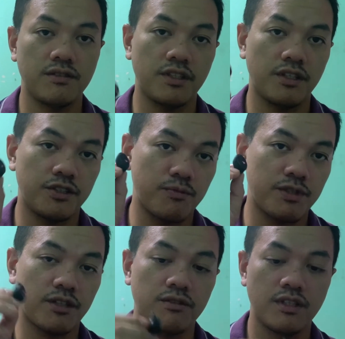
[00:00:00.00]
the ear tips
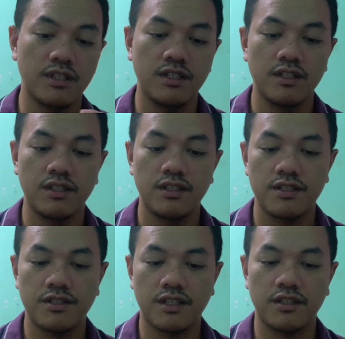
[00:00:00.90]
out,
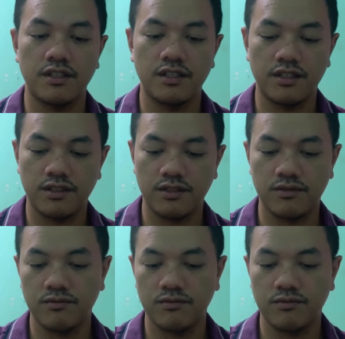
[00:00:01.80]
is that the